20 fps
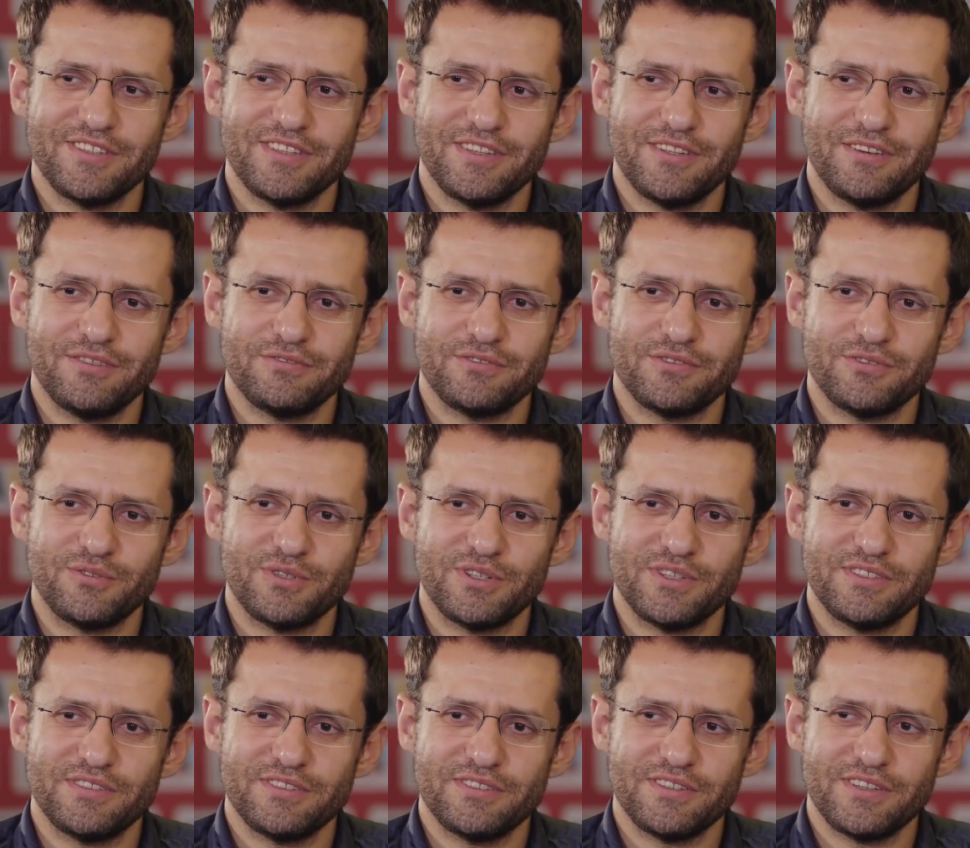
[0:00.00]
love to
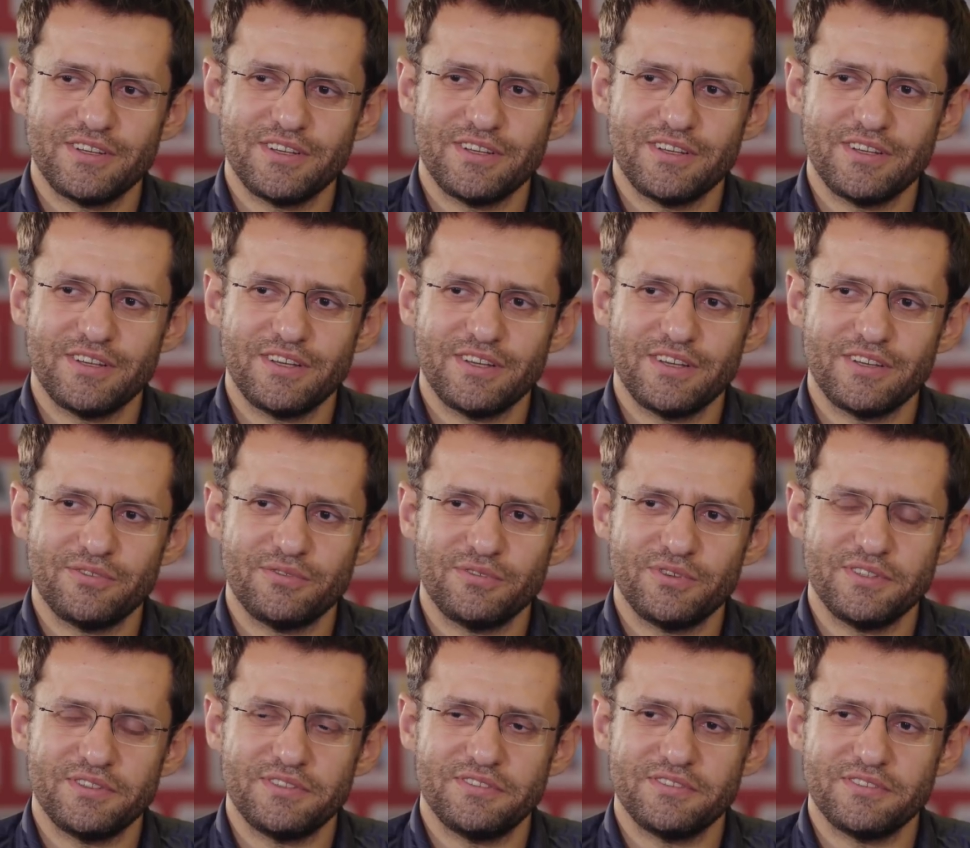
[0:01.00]
read. I, I
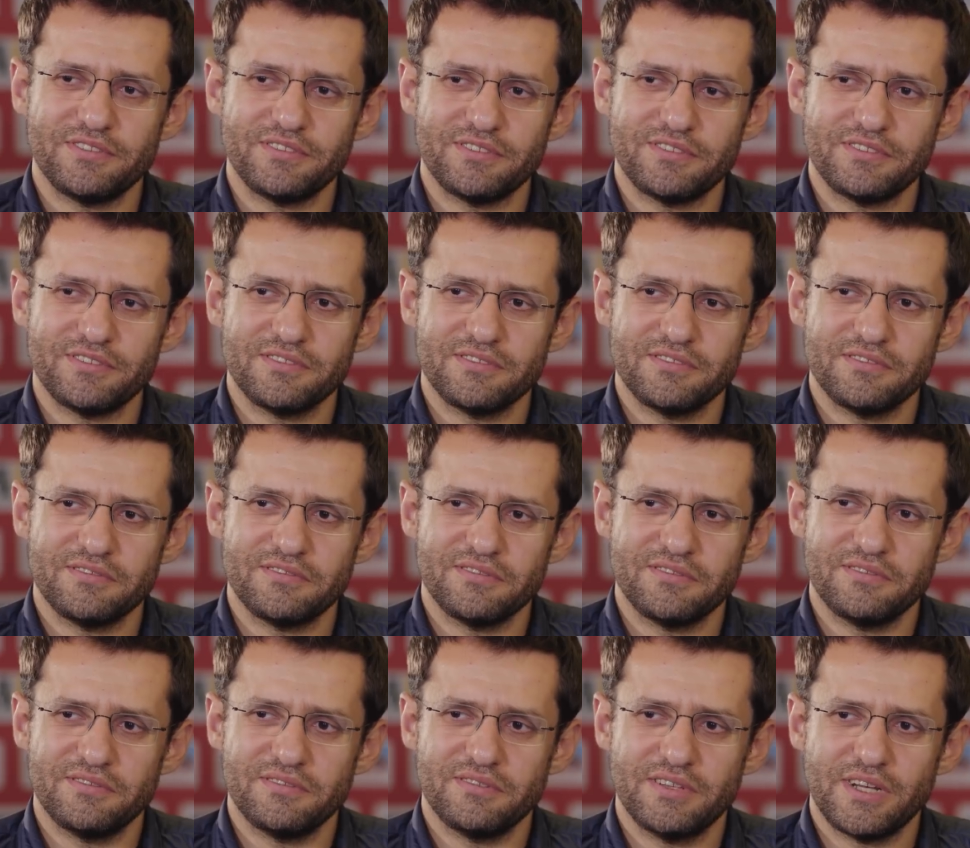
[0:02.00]
read uh,
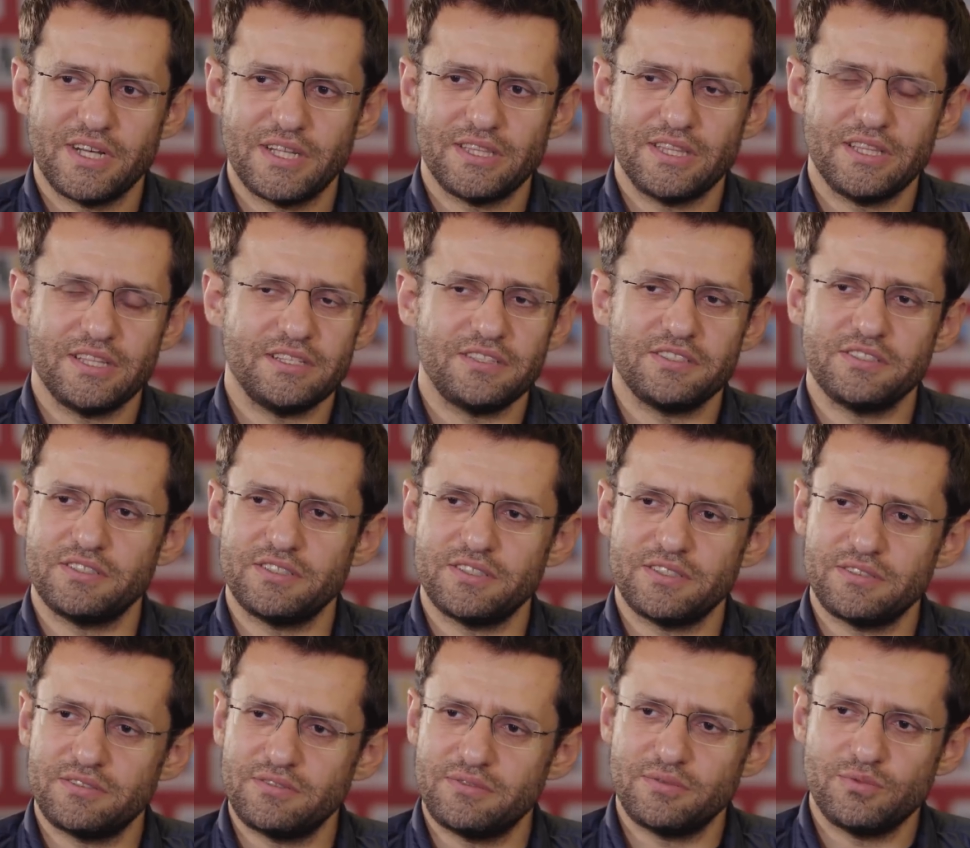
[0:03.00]
at least
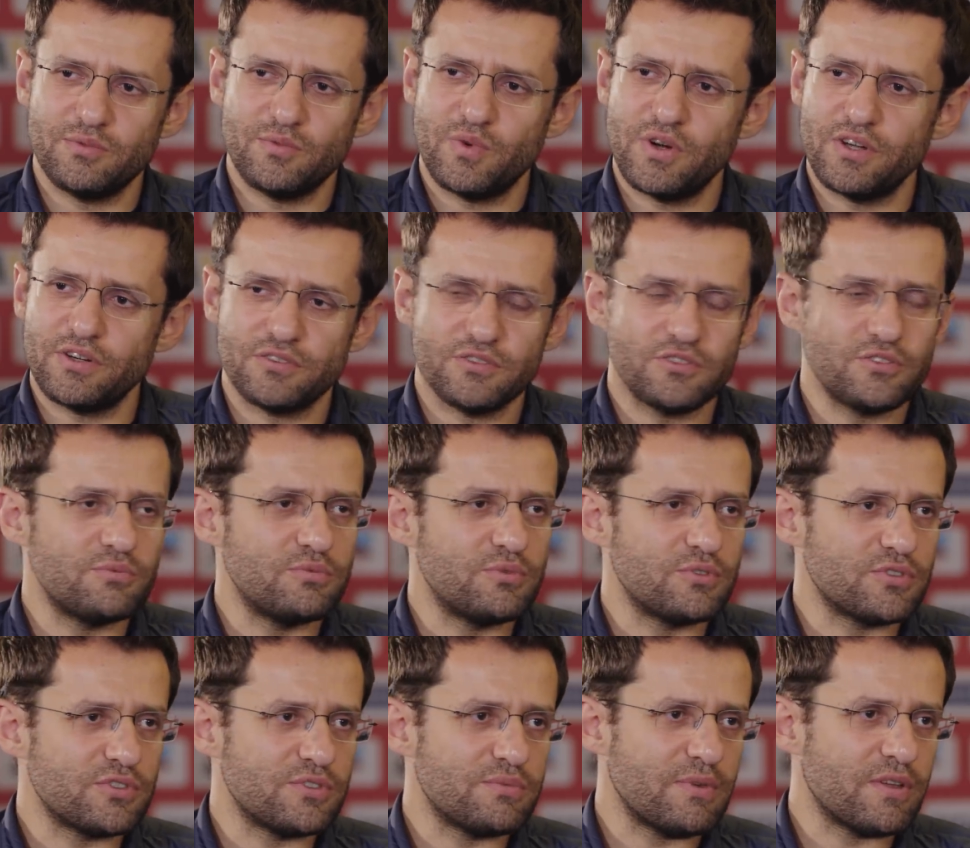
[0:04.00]
one or two
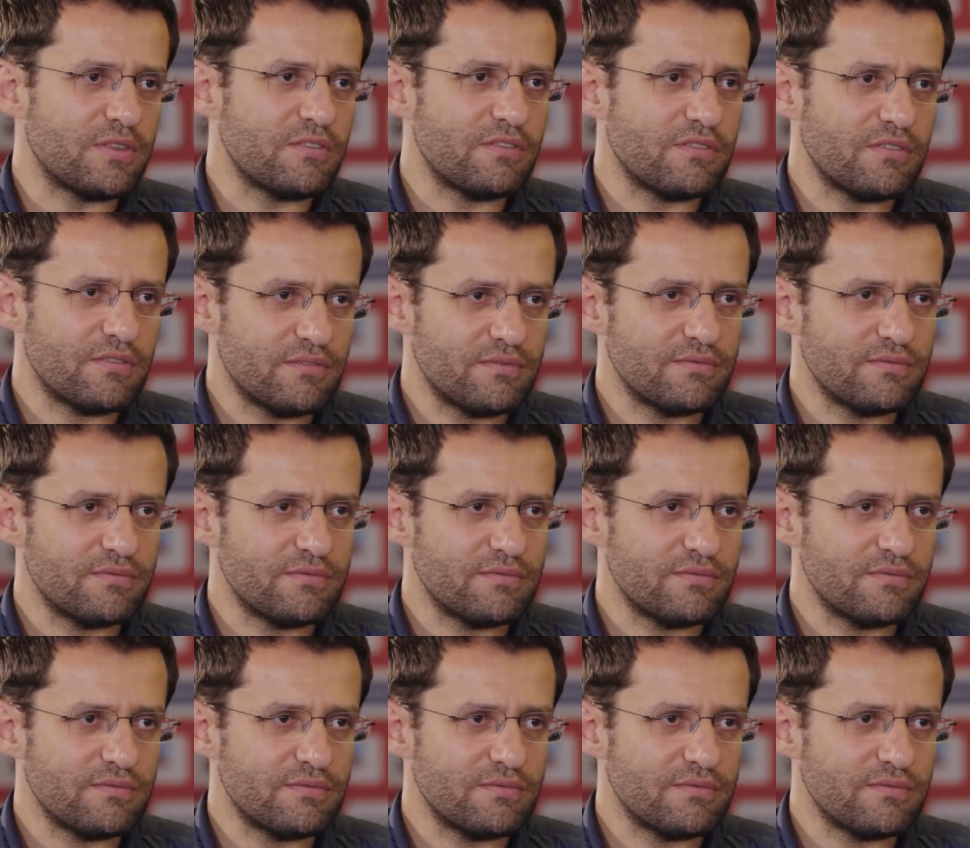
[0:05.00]
books a month.